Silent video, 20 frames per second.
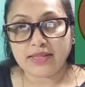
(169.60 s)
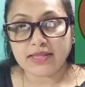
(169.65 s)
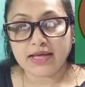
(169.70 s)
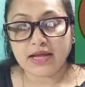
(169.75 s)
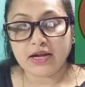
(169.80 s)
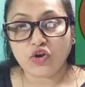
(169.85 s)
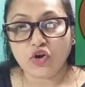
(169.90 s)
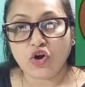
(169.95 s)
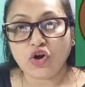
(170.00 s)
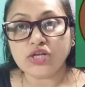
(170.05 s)
the
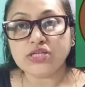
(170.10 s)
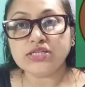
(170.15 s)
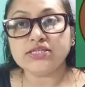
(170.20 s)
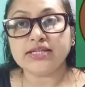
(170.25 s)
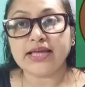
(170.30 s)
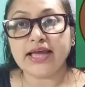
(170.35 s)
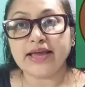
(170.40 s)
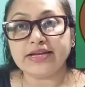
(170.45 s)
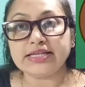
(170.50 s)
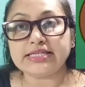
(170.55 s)
laws,
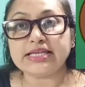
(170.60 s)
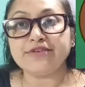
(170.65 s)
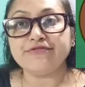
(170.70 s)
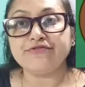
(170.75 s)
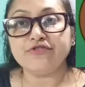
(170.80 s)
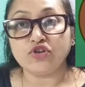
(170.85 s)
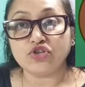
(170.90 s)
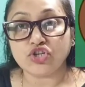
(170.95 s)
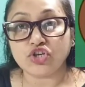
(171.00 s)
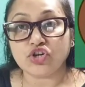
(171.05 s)
there is a
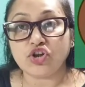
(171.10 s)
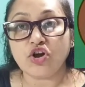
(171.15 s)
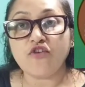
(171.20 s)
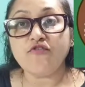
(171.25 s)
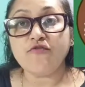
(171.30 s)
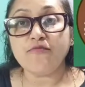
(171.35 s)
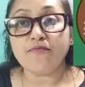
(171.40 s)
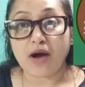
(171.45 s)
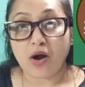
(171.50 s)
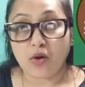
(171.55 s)
fusion
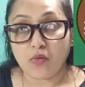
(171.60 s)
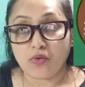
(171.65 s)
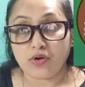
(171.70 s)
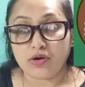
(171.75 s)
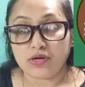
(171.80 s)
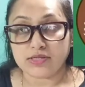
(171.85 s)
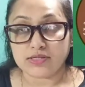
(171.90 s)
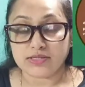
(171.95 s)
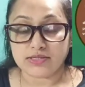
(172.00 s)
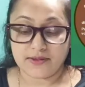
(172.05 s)
of
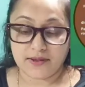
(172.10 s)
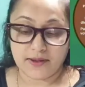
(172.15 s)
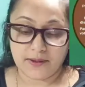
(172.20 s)
powers.